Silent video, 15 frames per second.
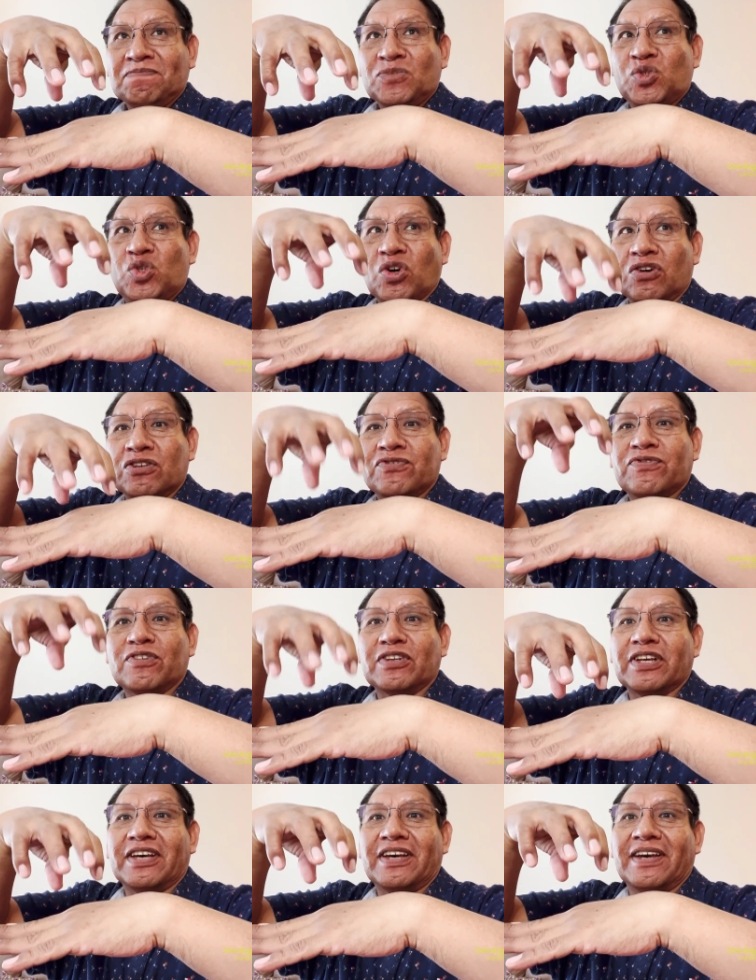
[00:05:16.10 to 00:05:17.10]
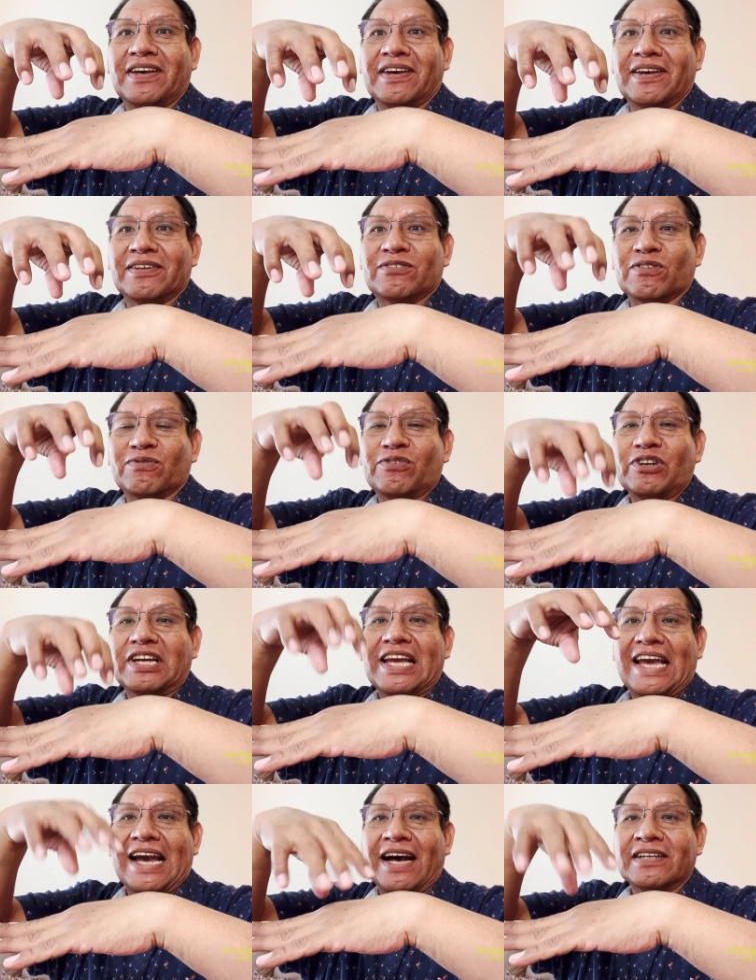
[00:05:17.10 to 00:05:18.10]
source for the
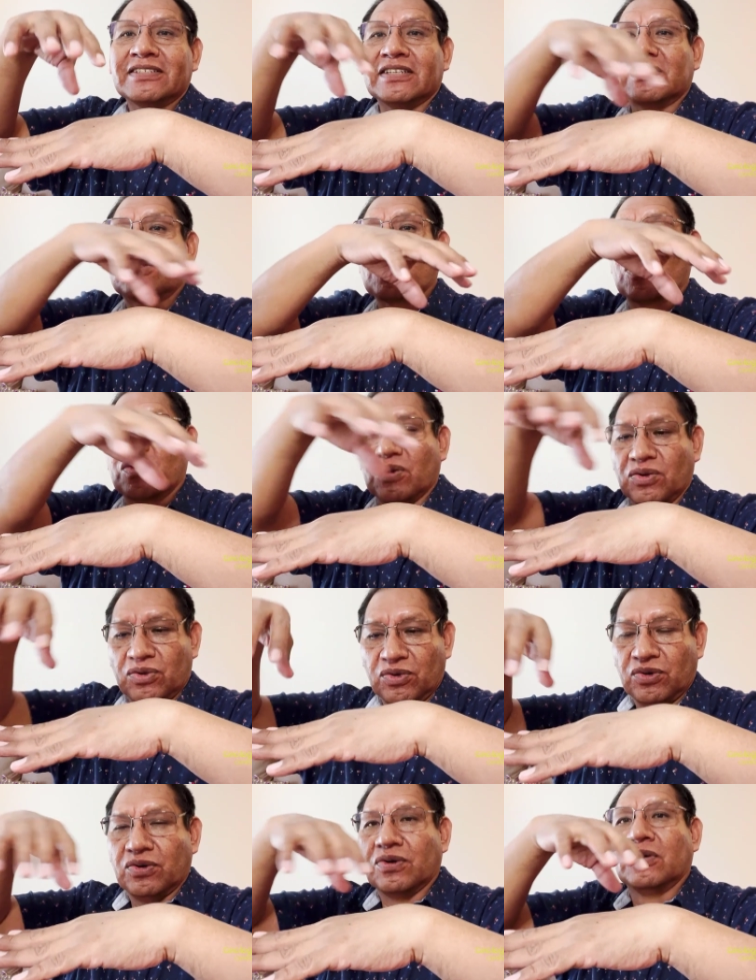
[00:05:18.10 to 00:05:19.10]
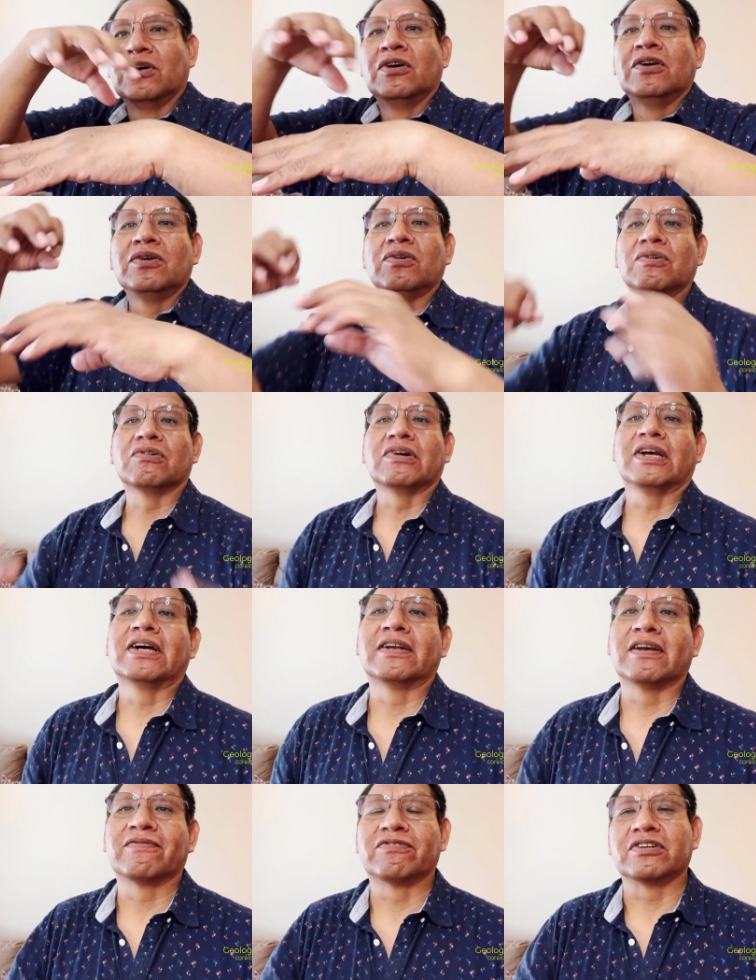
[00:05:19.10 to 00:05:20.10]
sulfuric acid, so your
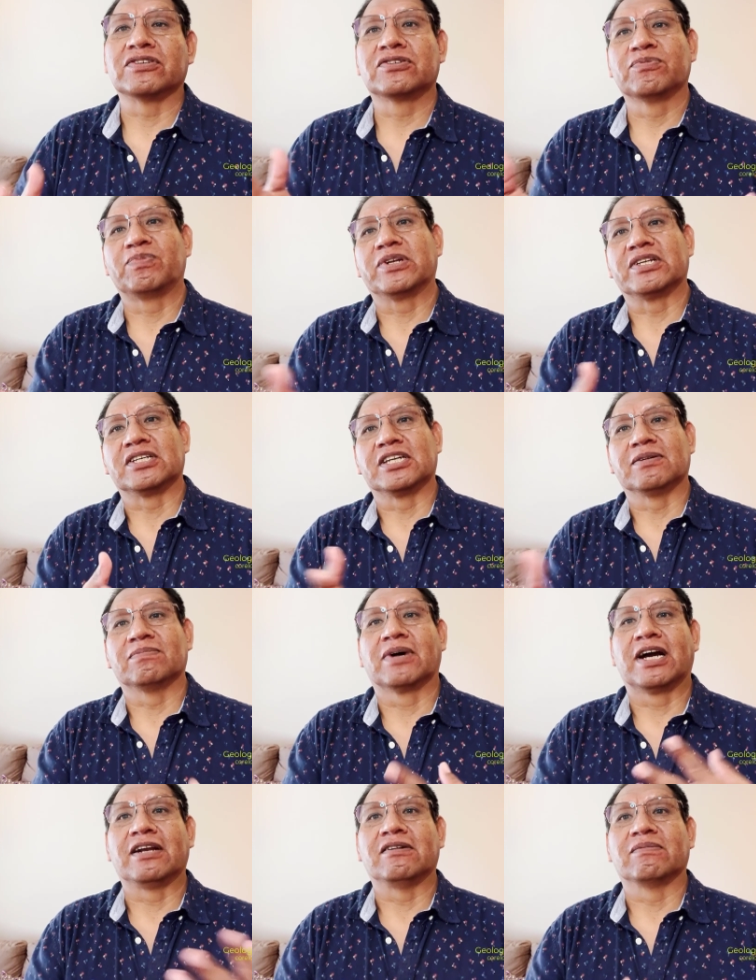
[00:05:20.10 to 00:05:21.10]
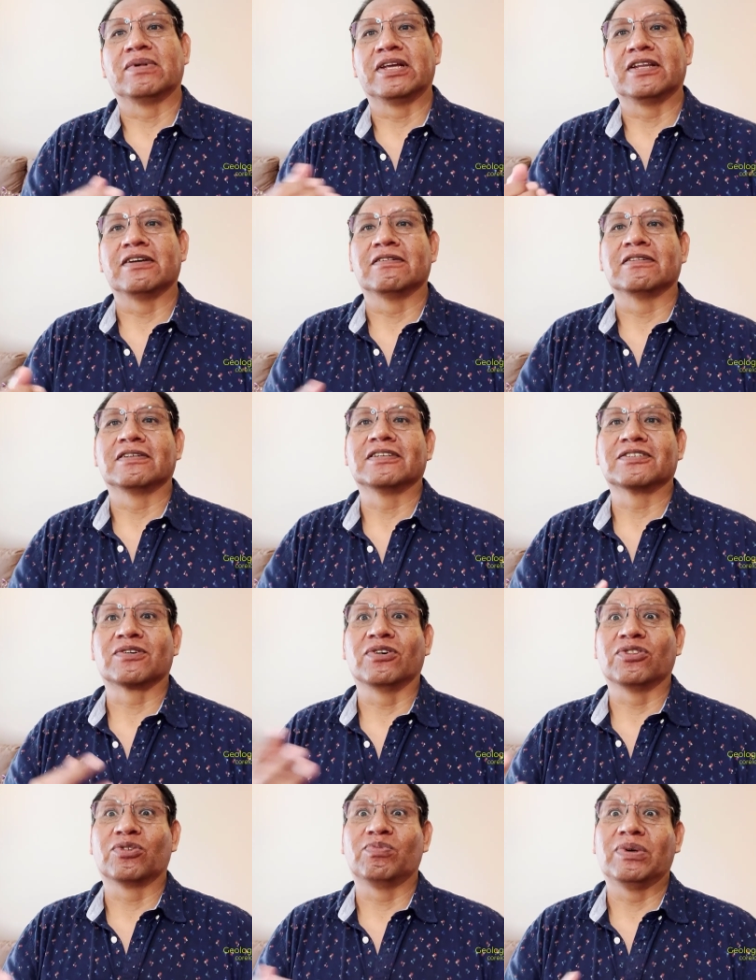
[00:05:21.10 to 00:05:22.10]
area for the superheat environment is
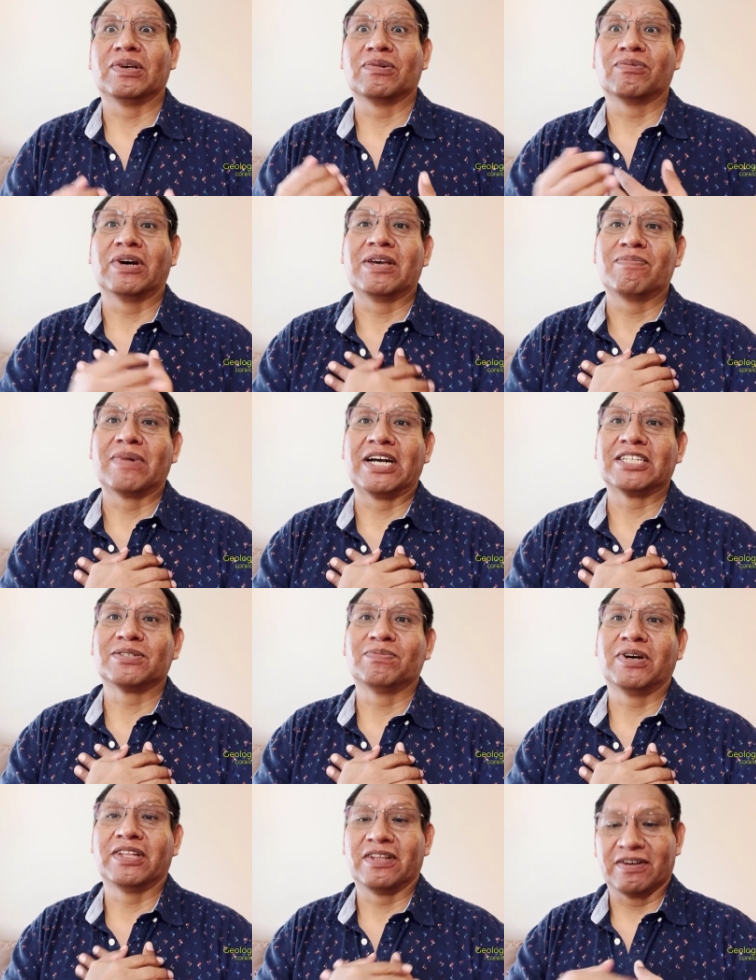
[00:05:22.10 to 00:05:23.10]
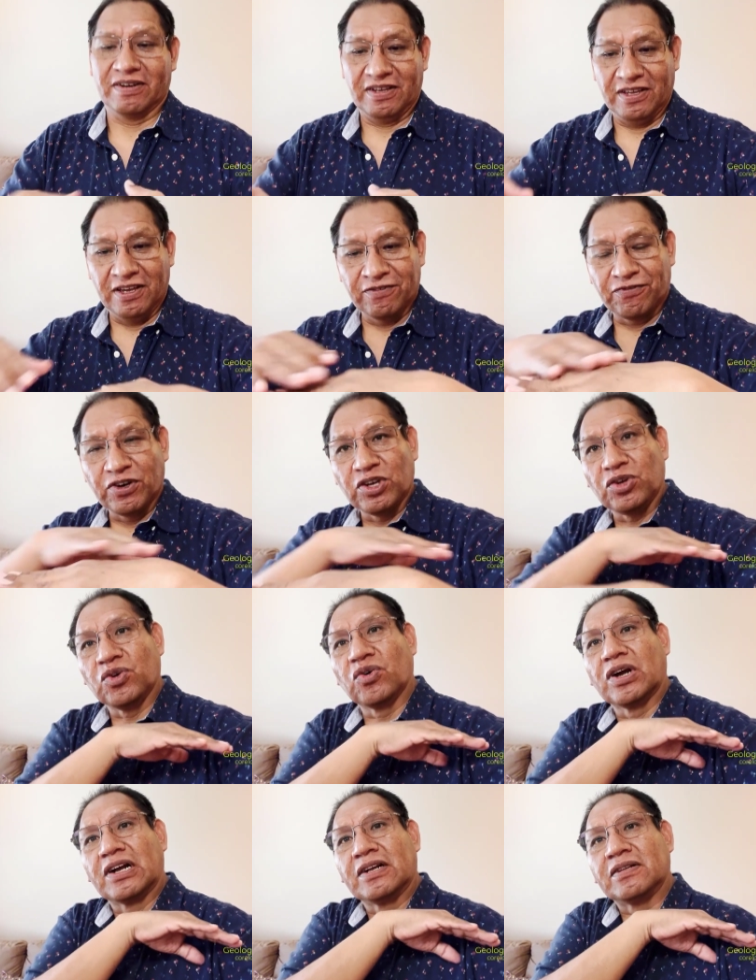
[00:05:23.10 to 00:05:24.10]
going to be way much better. If
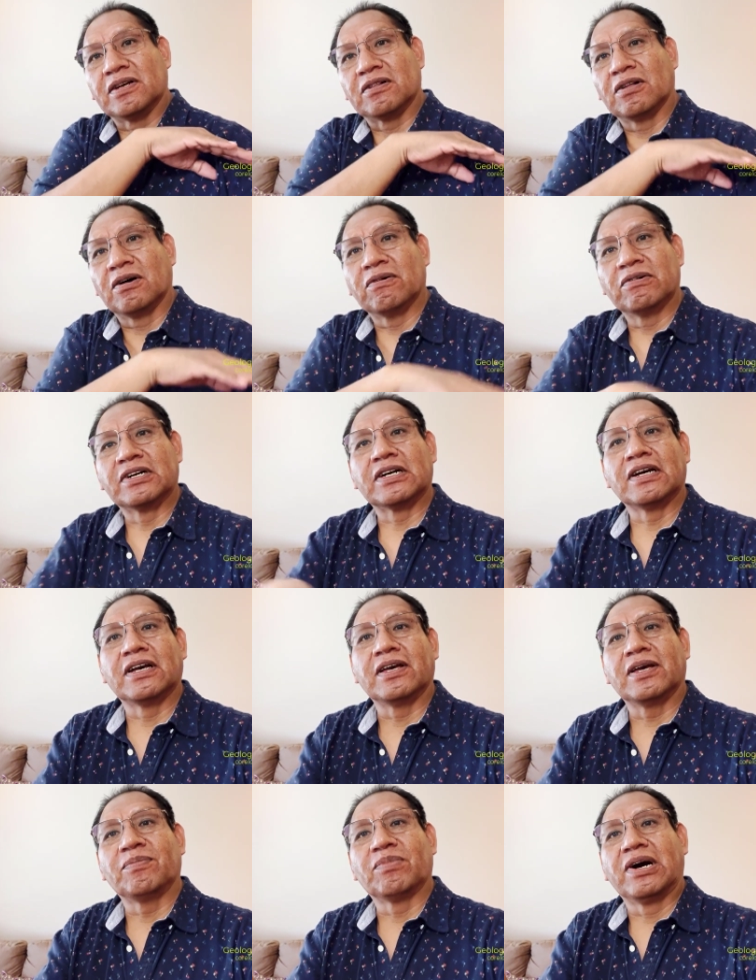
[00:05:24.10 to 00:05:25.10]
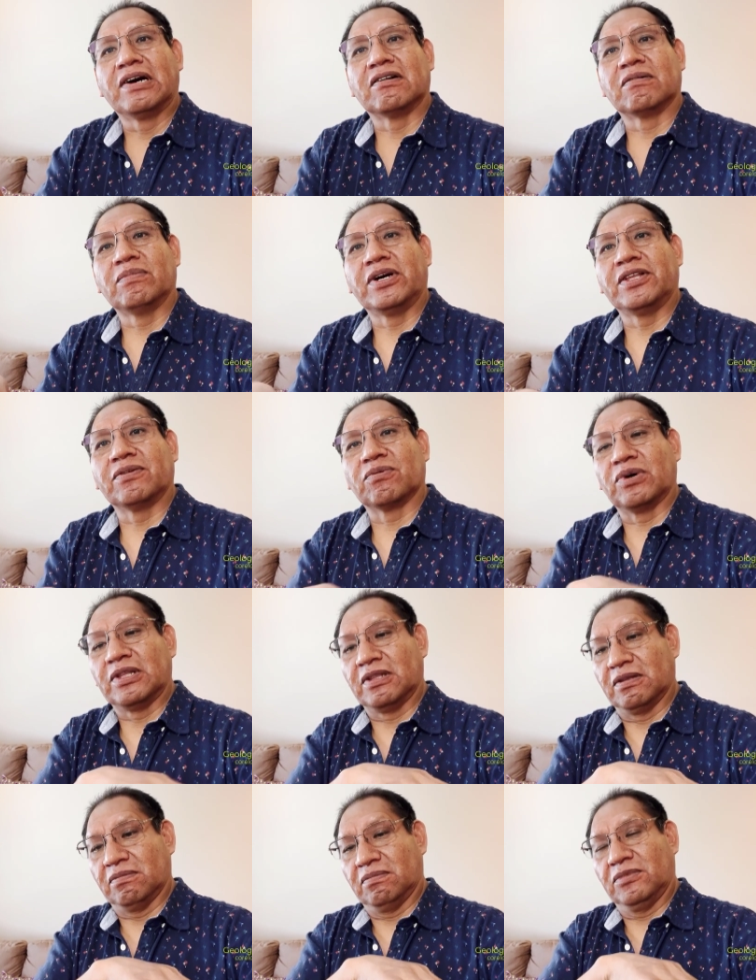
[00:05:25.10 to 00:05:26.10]
you are in the lower environment,
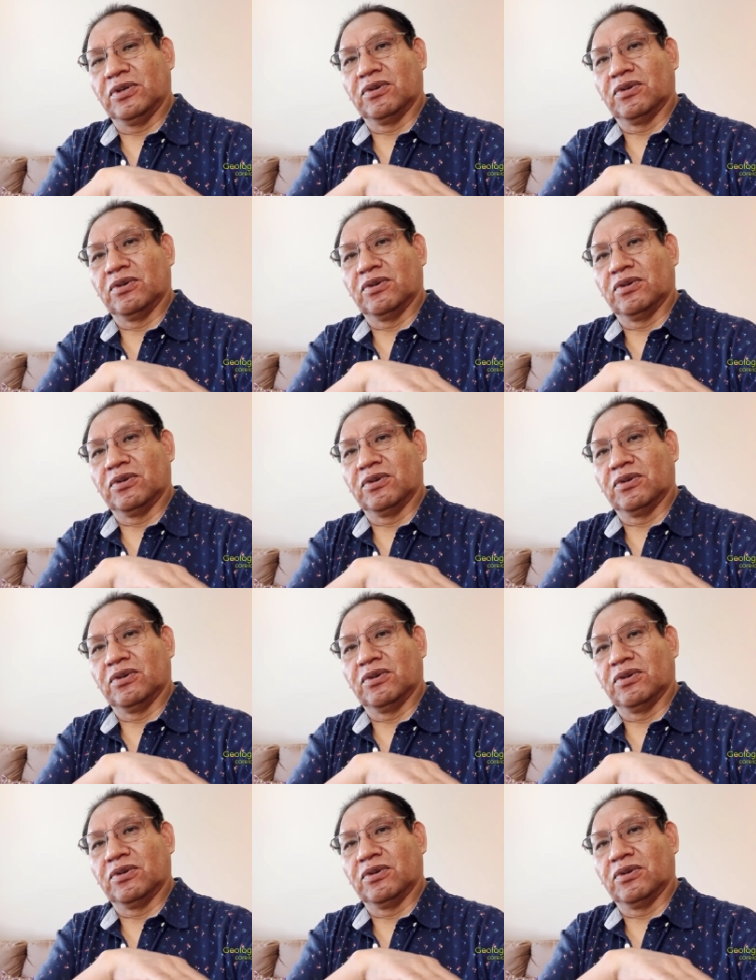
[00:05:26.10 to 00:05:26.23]
when